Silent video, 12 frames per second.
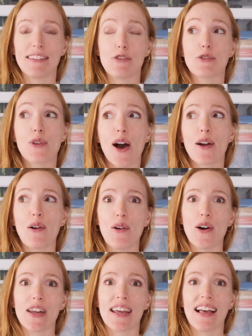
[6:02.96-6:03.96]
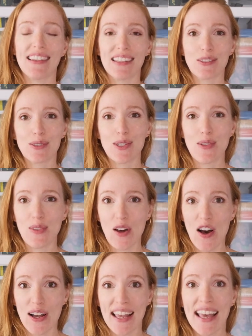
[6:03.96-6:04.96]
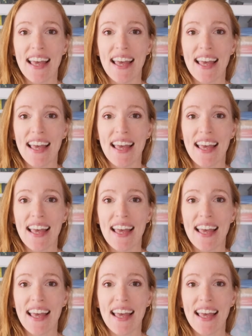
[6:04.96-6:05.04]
drug on a little too long.